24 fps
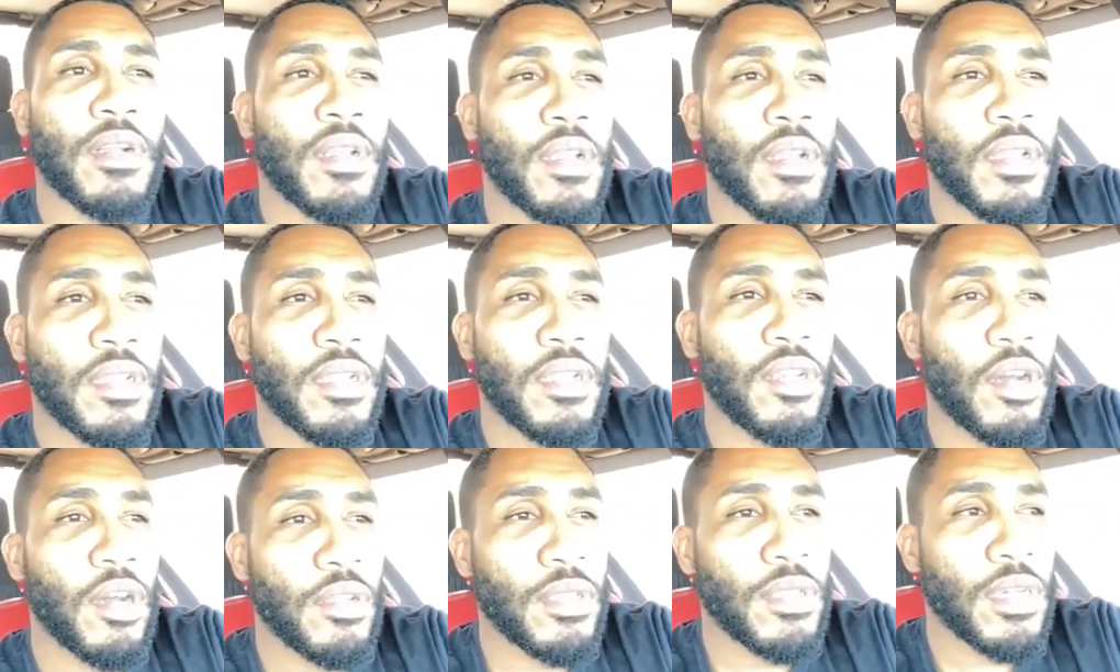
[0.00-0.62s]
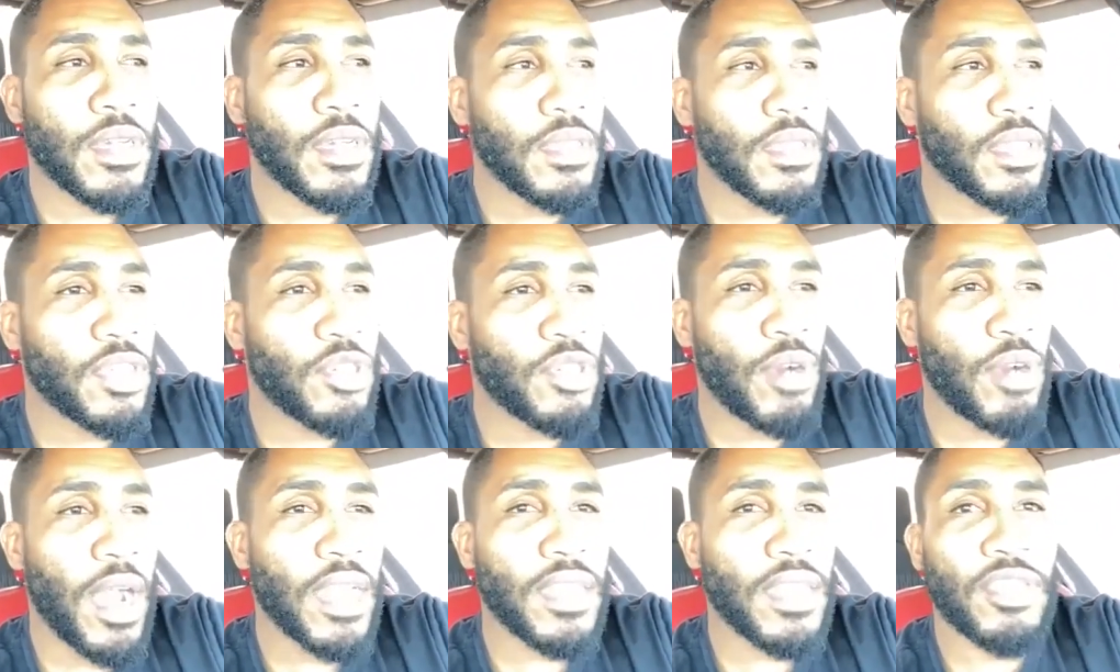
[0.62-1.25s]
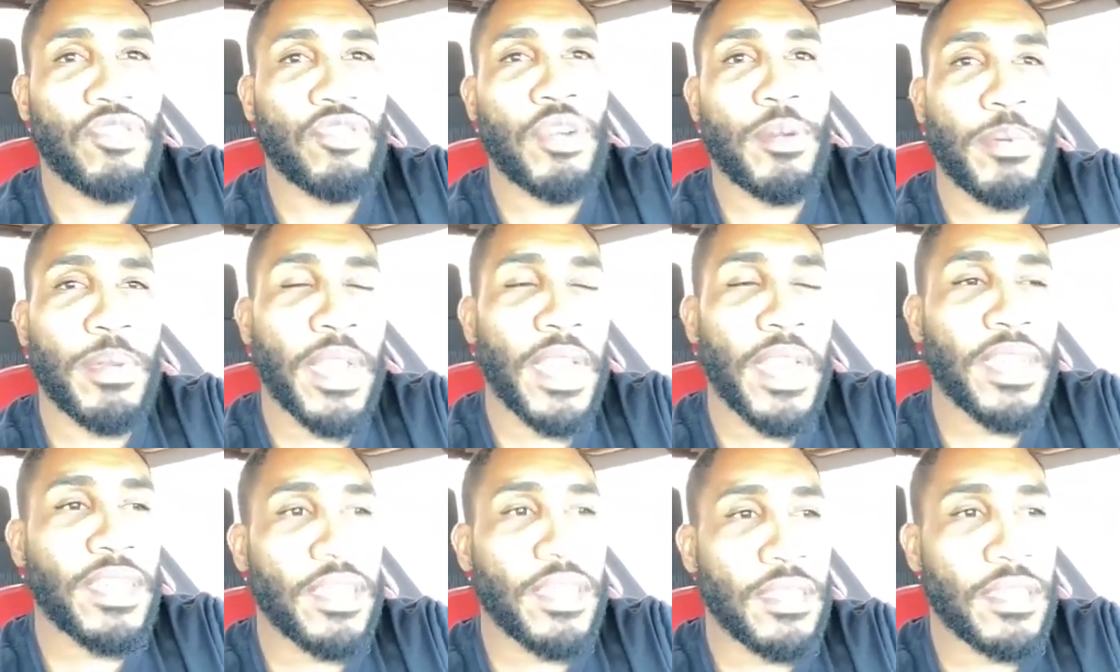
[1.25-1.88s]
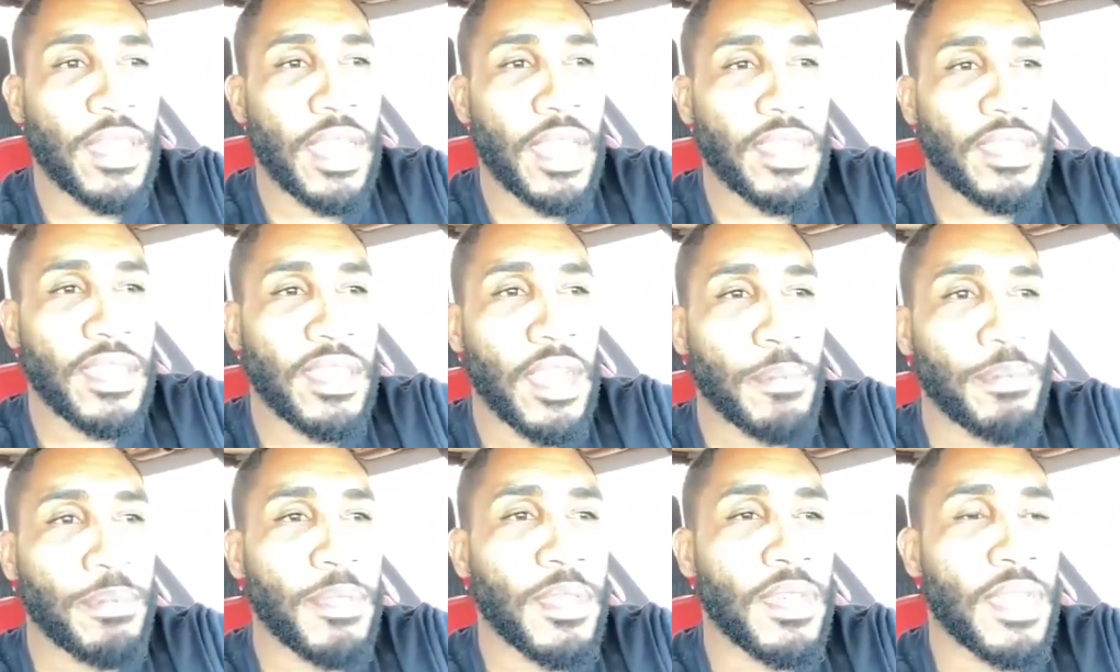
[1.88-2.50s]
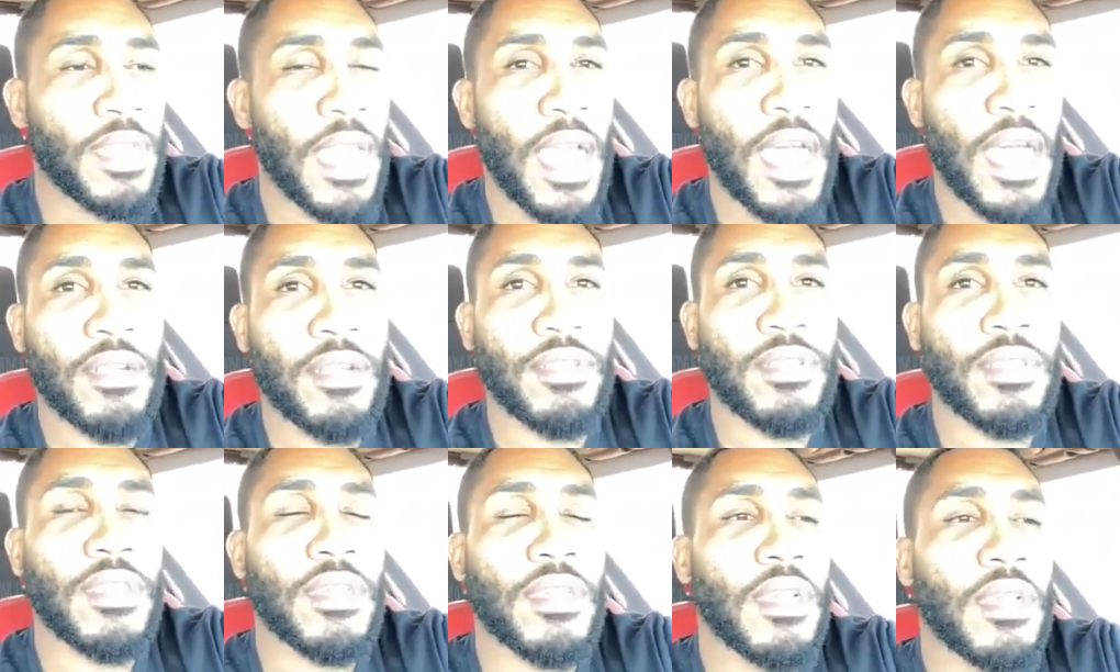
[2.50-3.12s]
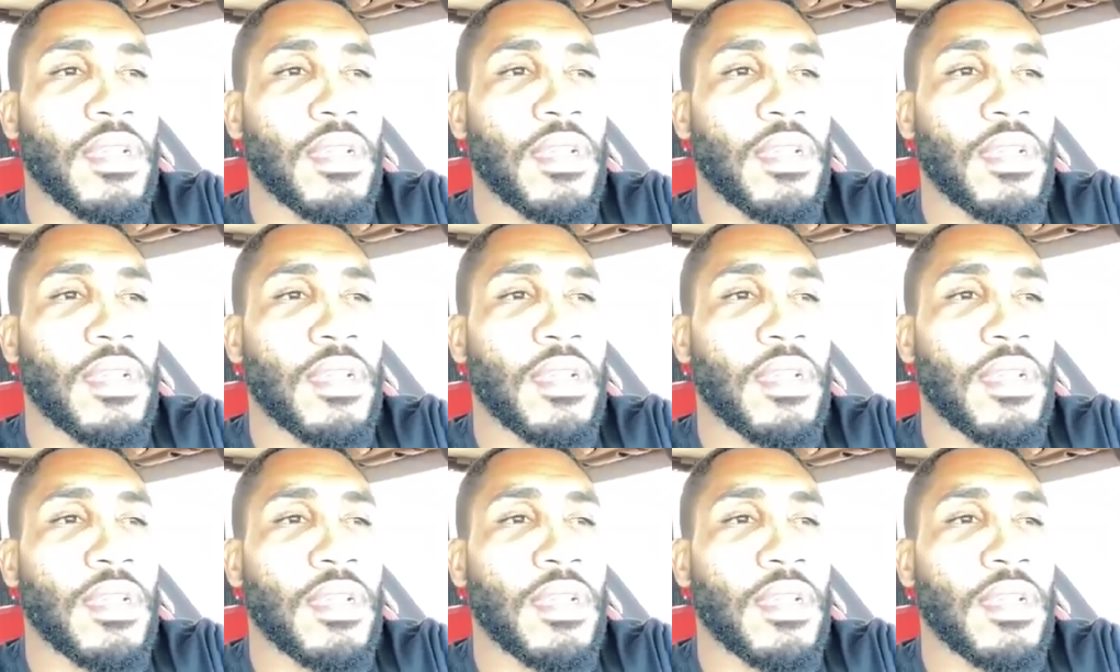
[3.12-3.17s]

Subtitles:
the trials and tribulations, like the ups and downs